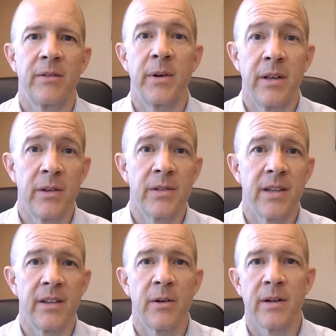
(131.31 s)

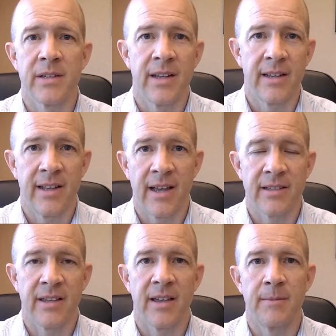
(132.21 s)
reducing your estate
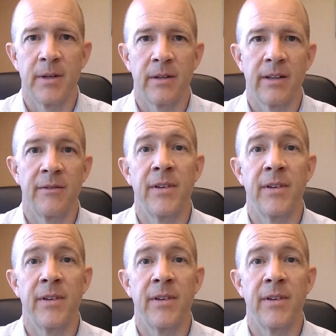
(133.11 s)
tax liability,